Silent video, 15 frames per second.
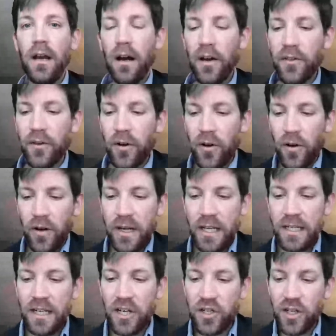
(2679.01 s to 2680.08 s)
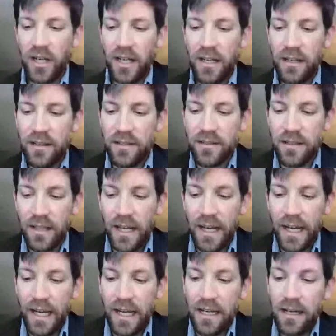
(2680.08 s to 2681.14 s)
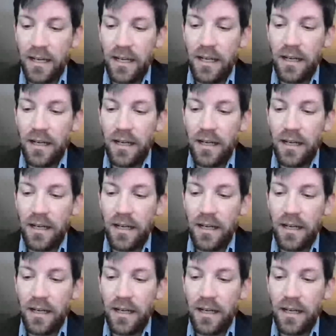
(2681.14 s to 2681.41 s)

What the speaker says: other conditions like